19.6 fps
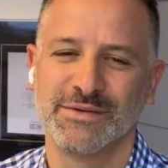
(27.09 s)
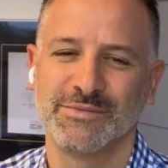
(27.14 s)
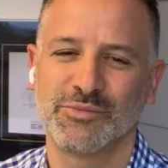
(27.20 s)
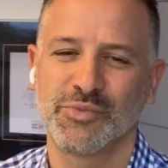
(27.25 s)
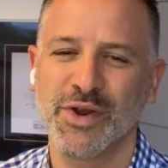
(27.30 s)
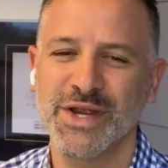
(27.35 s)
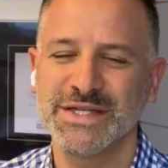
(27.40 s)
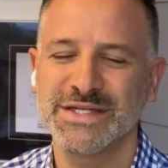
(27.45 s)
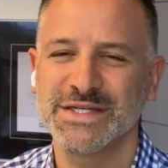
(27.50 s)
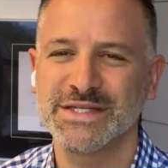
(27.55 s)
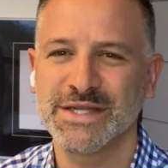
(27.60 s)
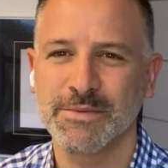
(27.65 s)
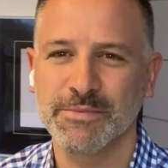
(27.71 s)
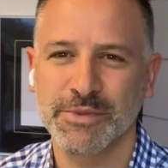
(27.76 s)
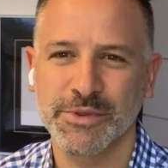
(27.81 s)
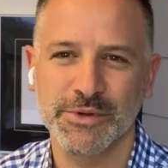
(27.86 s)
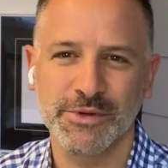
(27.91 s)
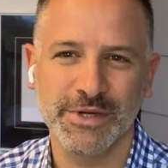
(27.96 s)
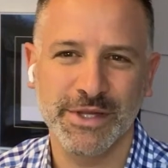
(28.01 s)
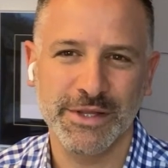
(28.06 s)
Prices up
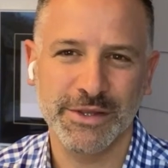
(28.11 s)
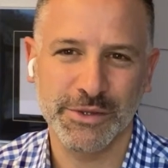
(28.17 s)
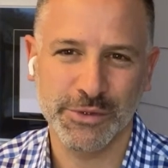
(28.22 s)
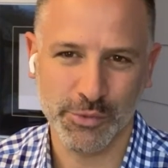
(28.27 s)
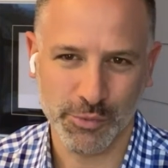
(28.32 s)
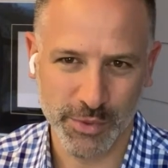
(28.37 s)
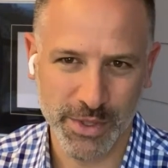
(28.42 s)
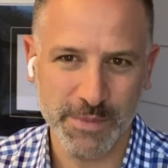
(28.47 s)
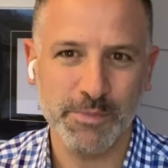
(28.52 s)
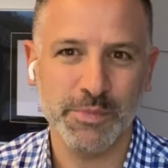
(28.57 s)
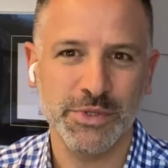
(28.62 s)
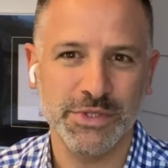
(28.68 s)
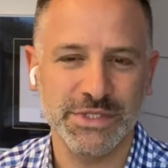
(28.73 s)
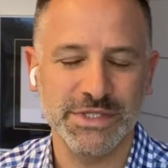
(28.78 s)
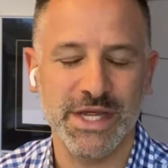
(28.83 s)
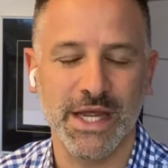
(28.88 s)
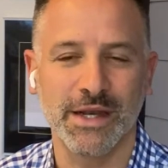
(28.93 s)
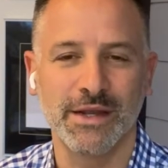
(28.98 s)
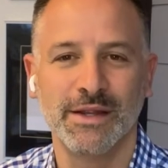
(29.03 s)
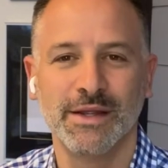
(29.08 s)

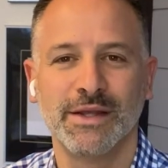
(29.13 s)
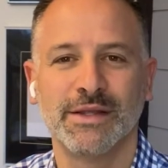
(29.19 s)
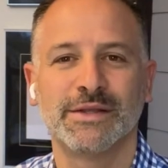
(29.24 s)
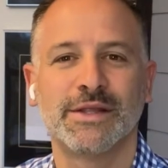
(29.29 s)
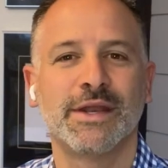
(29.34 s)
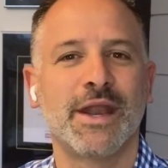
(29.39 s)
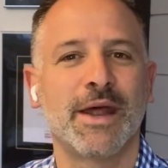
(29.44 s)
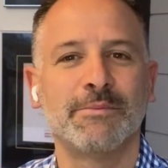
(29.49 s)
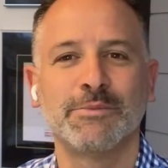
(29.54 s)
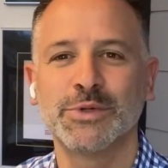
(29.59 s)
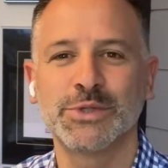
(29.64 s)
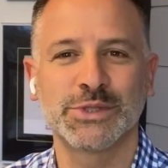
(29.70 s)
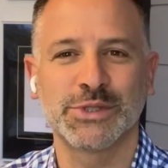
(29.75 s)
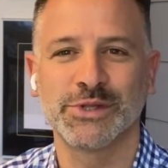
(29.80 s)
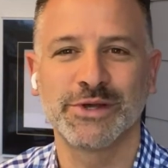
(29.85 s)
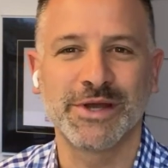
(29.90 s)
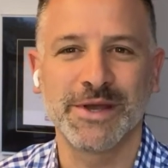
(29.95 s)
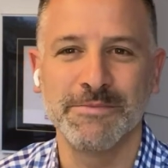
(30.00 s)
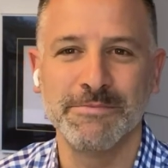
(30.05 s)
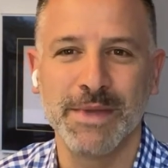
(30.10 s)
33% the numbers
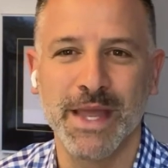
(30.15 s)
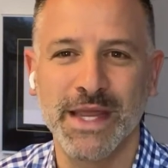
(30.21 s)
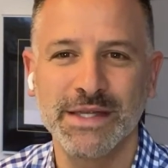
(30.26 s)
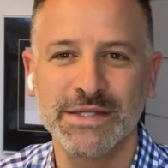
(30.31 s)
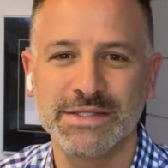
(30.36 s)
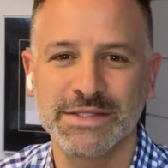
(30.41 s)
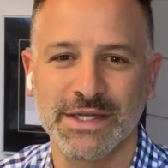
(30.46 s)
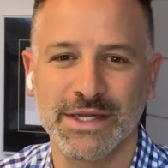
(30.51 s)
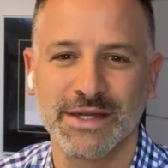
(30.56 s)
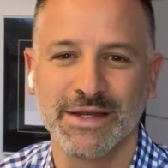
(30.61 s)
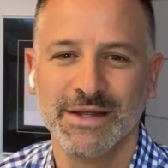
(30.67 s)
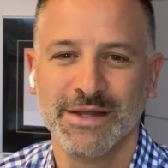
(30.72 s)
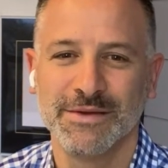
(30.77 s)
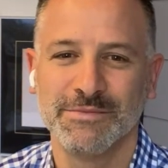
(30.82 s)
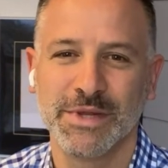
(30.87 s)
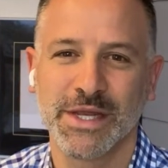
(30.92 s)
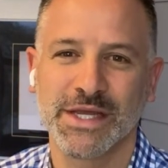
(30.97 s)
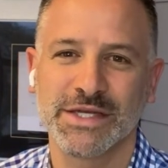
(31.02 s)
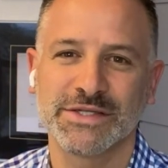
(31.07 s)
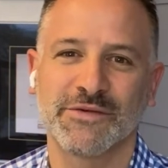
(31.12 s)
look amazing
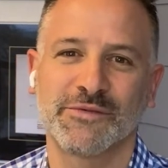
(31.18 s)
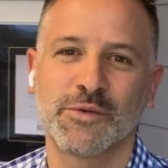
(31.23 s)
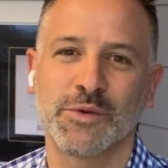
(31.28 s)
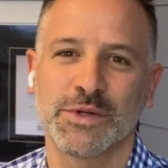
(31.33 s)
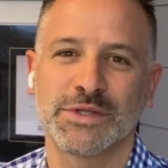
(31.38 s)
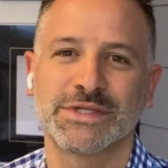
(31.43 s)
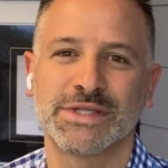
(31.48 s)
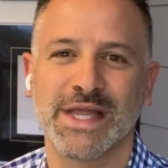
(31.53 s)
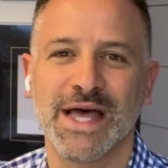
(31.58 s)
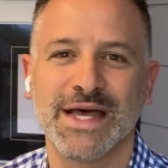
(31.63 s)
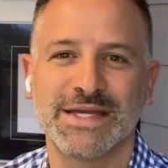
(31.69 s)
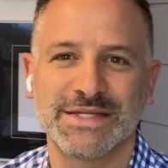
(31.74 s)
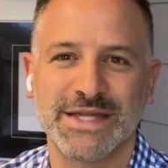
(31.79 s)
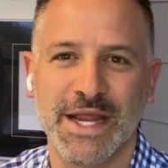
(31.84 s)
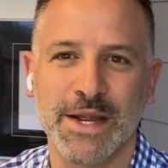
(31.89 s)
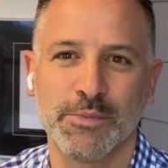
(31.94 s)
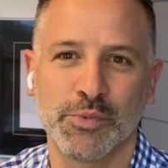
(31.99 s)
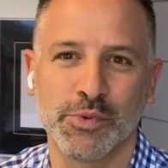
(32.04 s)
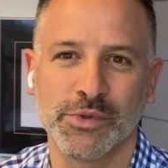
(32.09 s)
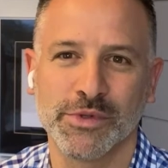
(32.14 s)
because of course last
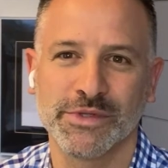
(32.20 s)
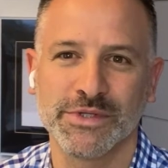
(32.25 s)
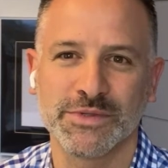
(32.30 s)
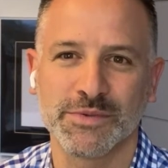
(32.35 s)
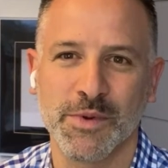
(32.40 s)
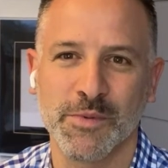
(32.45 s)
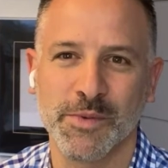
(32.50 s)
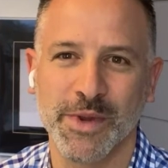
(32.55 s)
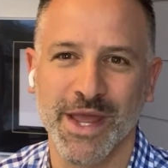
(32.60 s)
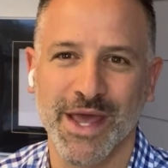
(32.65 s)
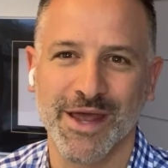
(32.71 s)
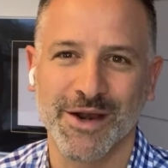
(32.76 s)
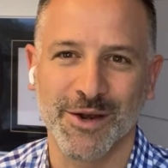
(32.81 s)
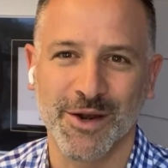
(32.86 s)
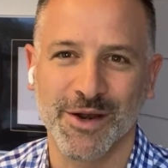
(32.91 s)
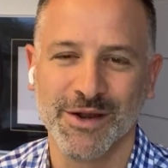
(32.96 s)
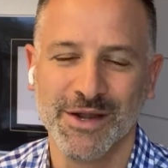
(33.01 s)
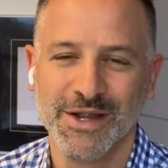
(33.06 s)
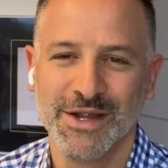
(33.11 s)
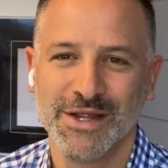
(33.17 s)
April is when we had
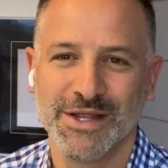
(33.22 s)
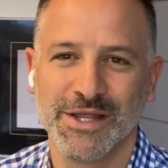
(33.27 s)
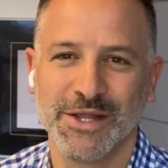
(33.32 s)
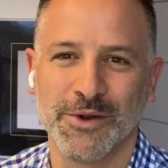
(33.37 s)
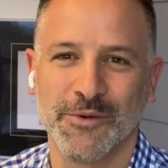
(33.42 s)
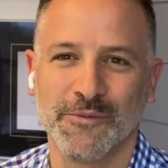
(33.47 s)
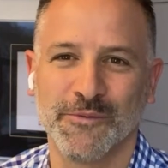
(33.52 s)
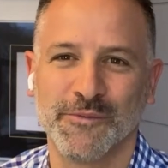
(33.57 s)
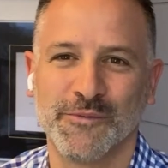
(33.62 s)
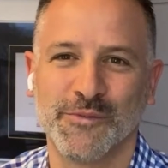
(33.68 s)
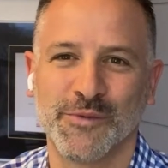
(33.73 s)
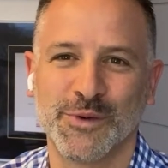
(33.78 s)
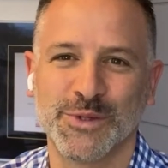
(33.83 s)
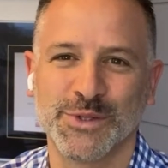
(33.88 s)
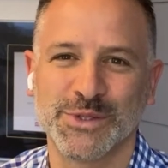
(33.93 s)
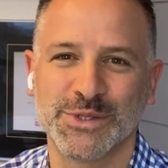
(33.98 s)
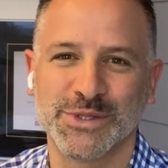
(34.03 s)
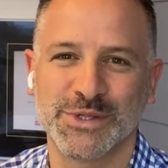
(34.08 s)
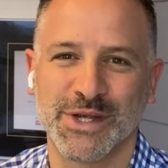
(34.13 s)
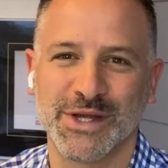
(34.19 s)
our you know
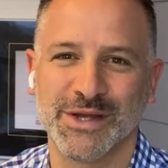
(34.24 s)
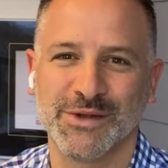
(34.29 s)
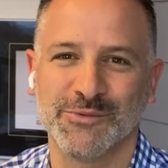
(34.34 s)
first uh,